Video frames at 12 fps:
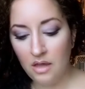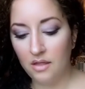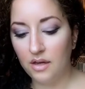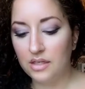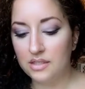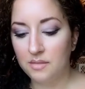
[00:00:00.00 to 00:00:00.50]

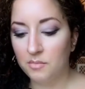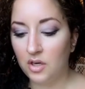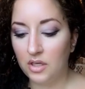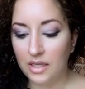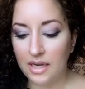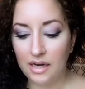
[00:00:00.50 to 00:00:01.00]
There are some
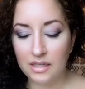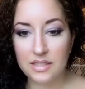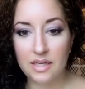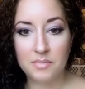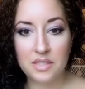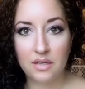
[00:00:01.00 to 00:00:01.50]
curly hair
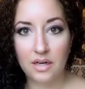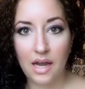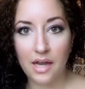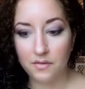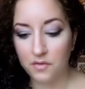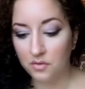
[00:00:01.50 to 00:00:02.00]
tips that are
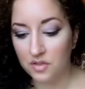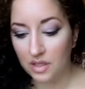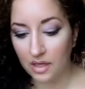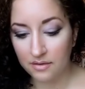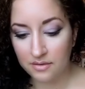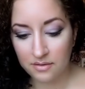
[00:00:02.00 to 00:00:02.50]
kind of
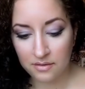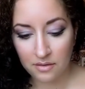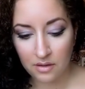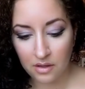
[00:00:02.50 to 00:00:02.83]
useless.